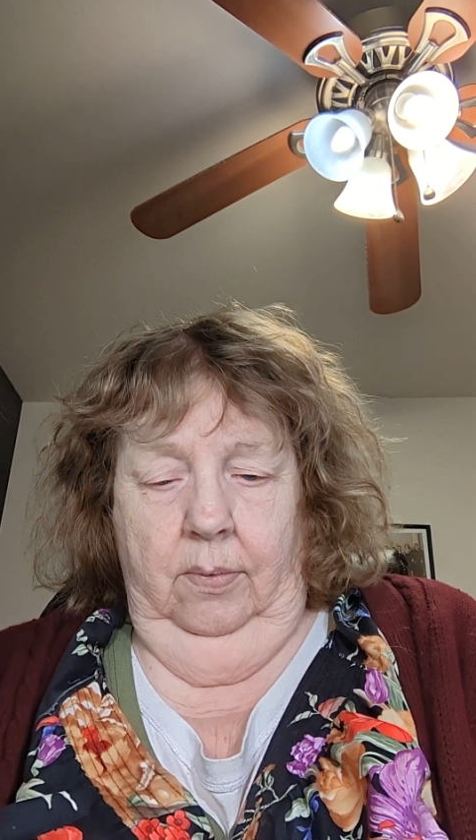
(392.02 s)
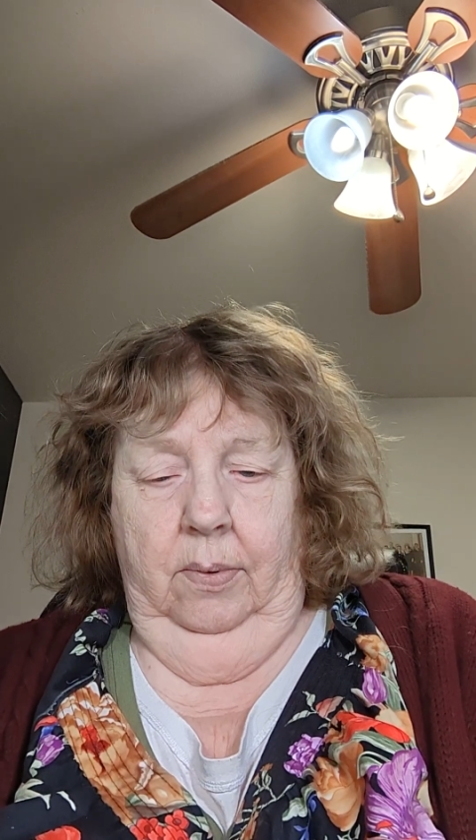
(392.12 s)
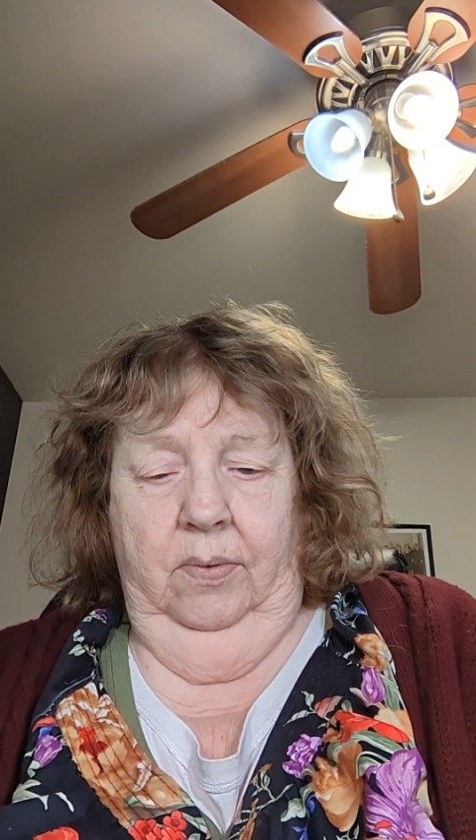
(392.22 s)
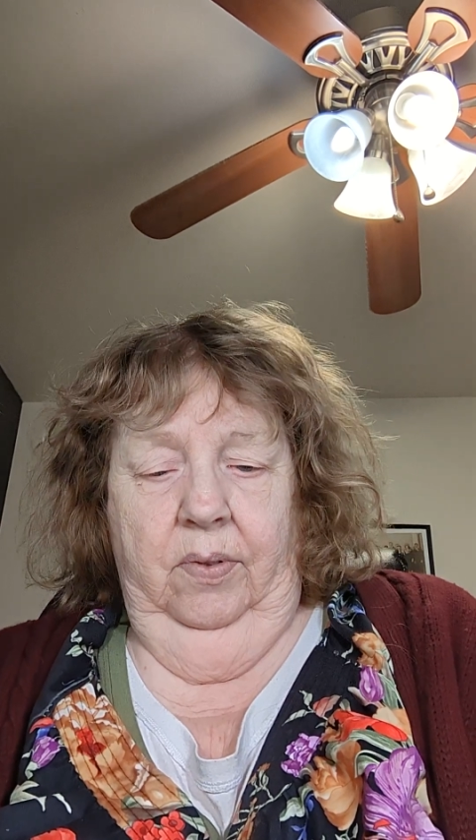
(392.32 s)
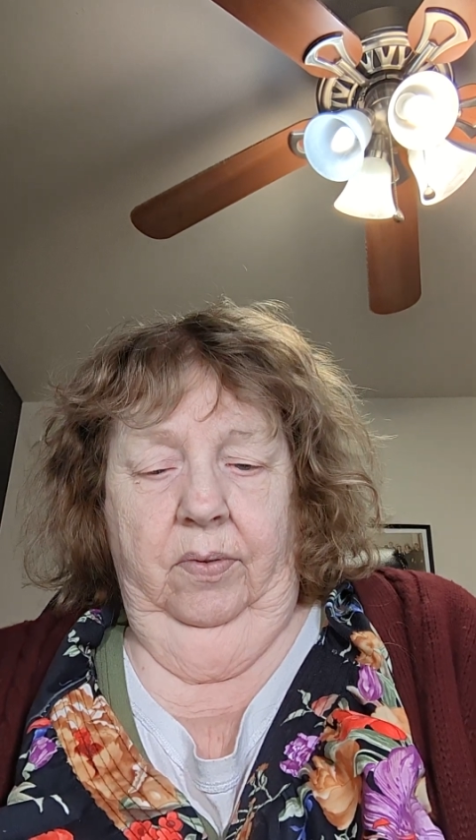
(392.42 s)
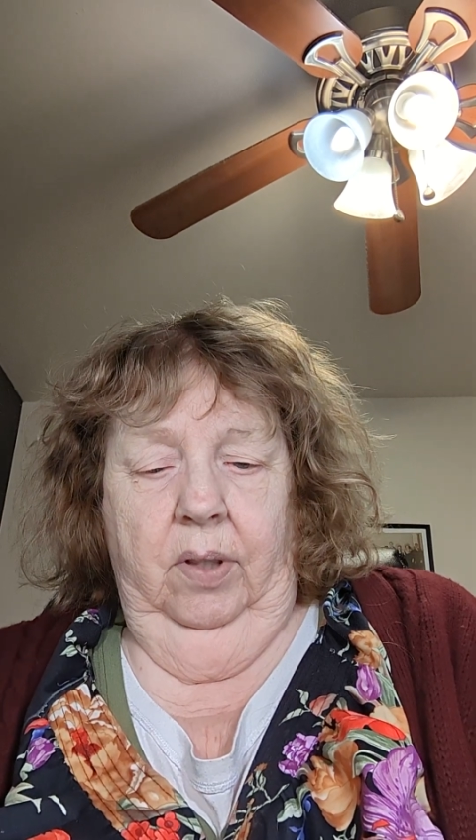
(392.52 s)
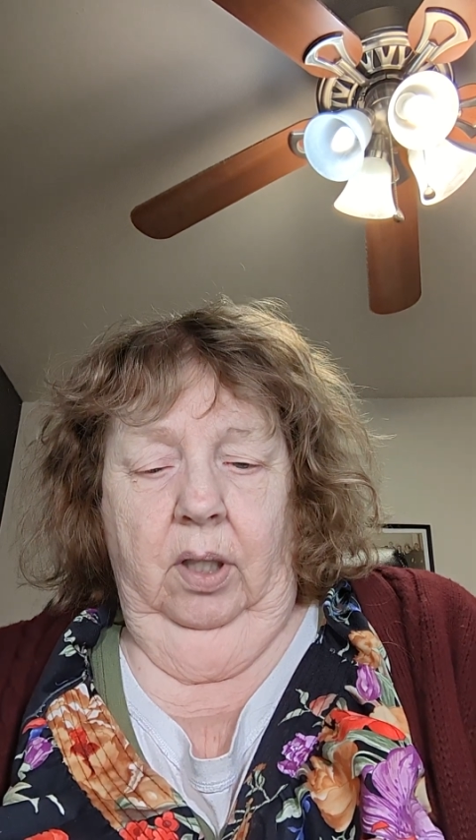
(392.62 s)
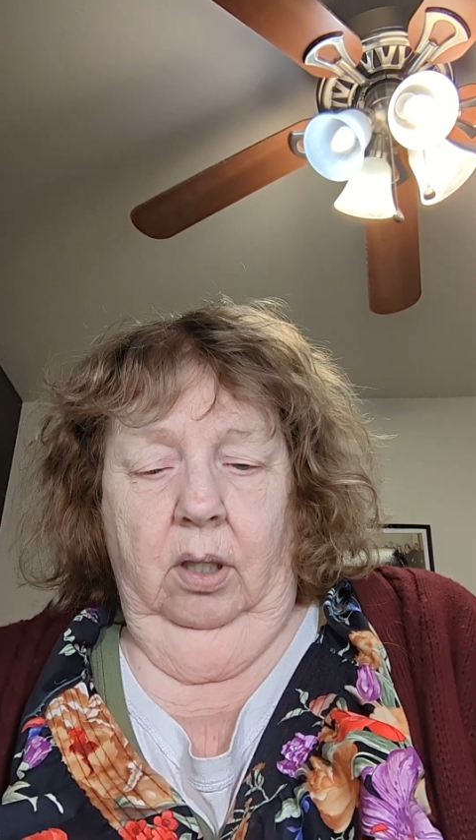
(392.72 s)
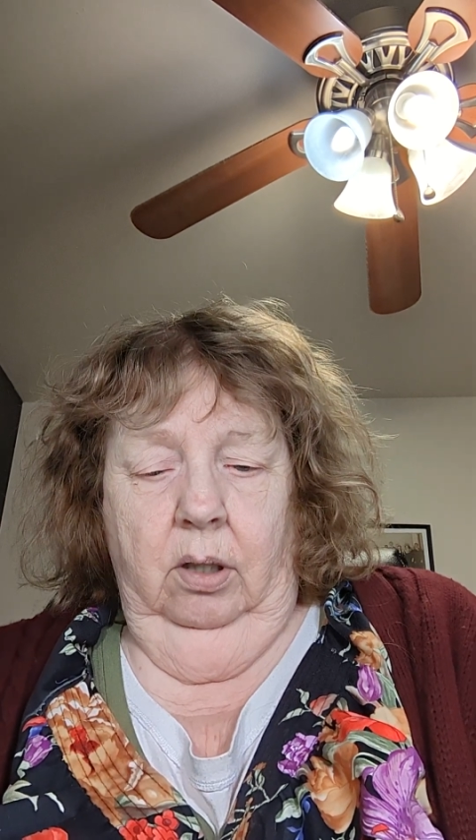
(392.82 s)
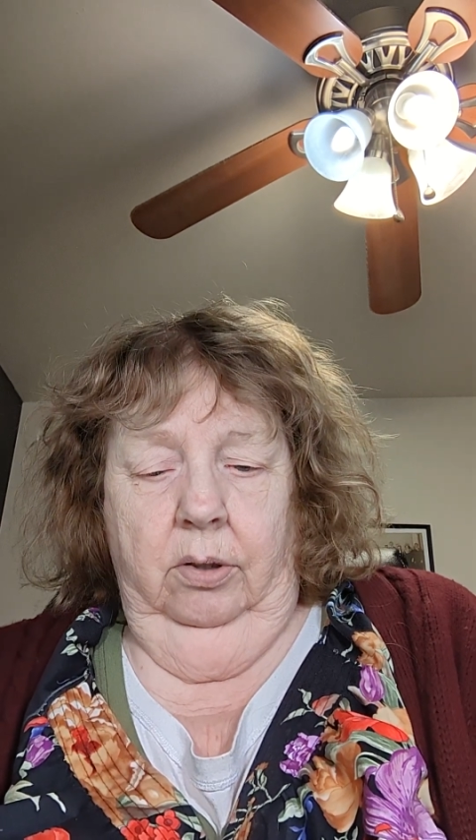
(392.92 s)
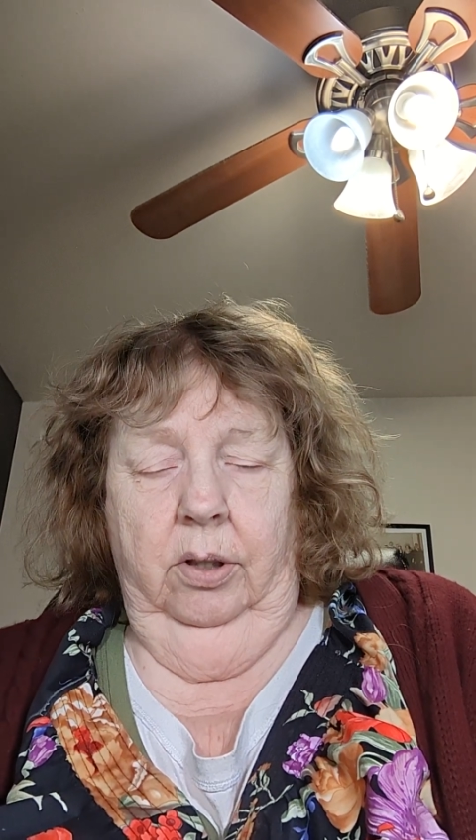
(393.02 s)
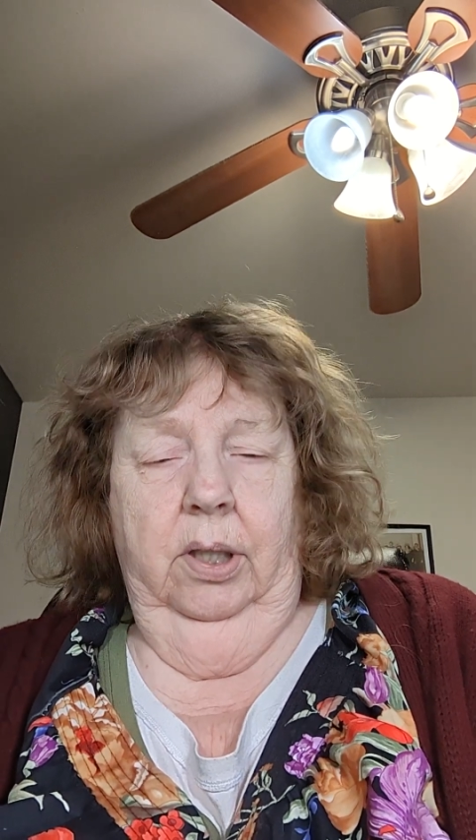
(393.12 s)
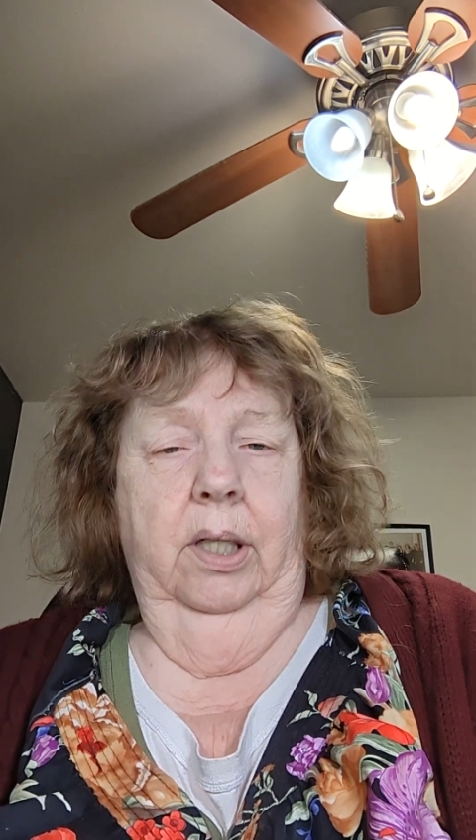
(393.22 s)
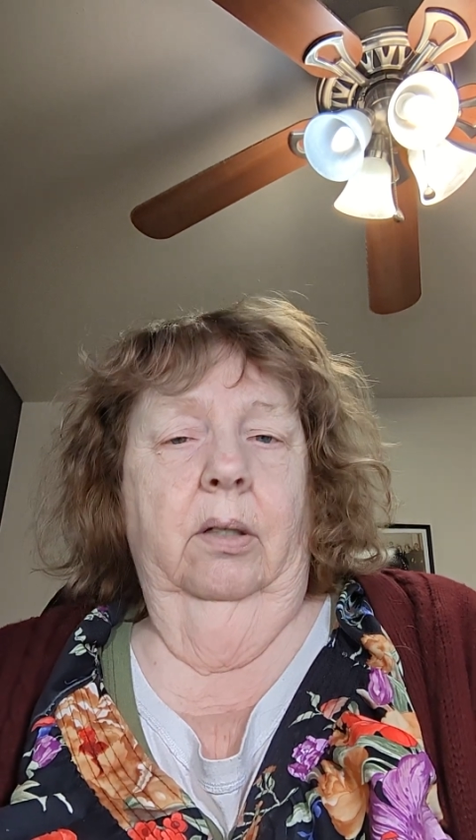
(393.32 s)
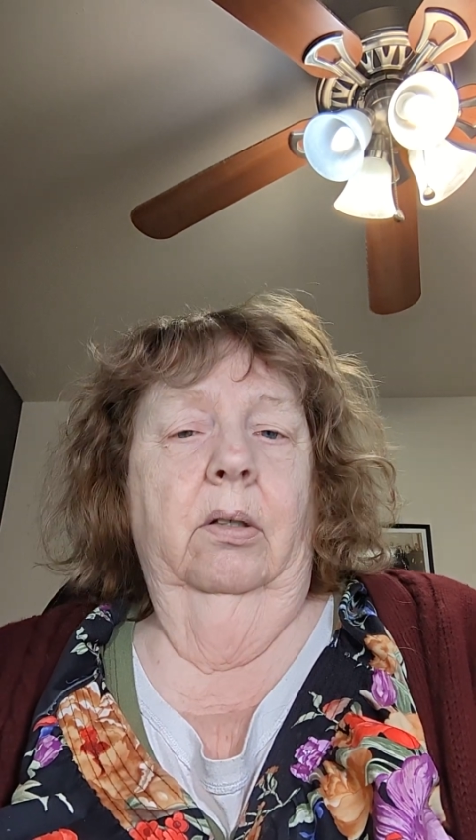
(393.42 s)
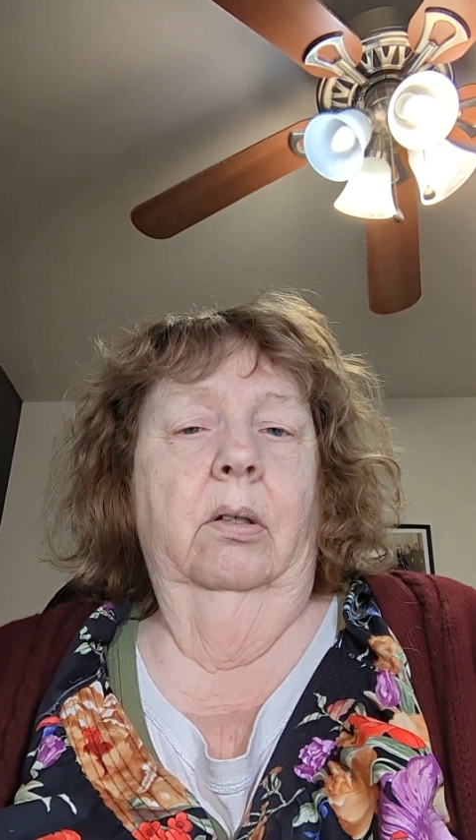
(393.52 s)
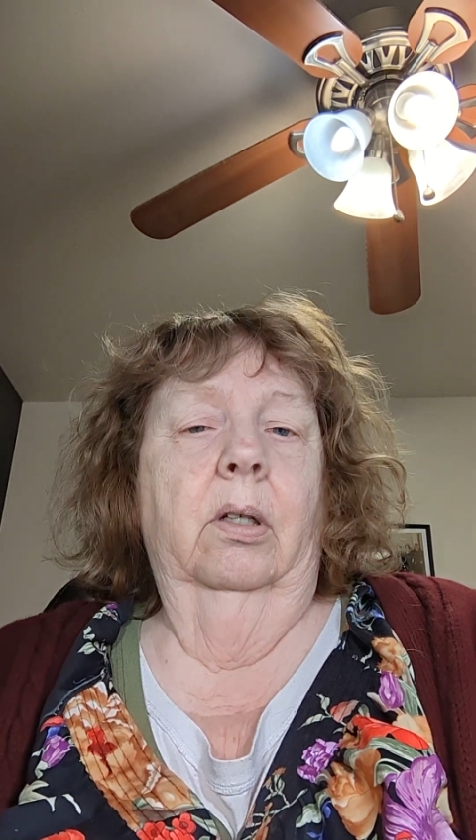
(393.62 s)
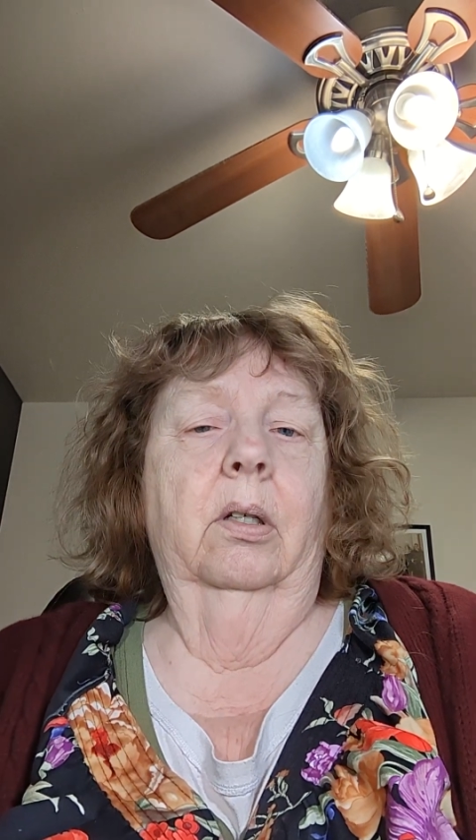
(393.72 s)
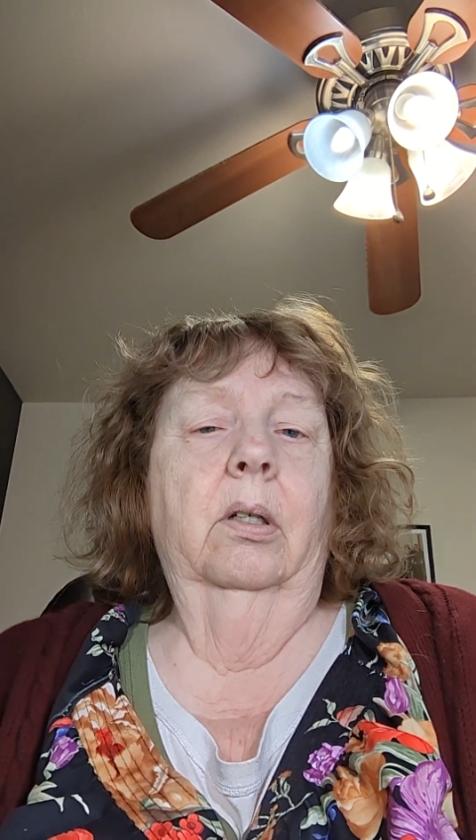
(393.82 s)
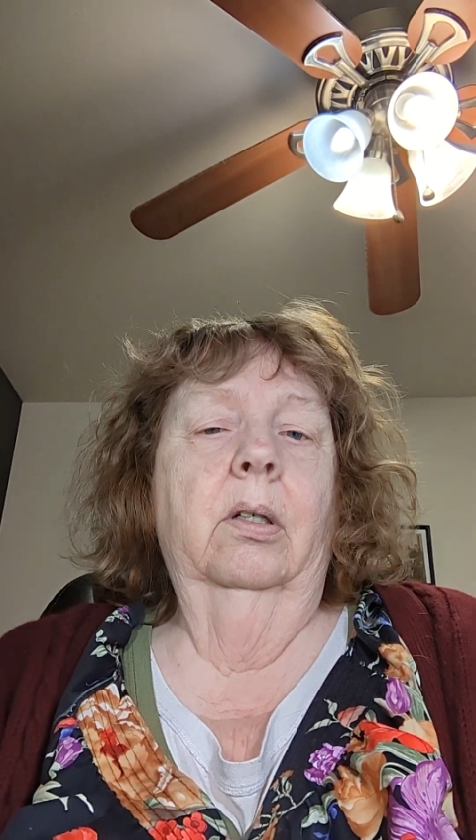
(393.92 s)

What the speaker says: Put $50 down on a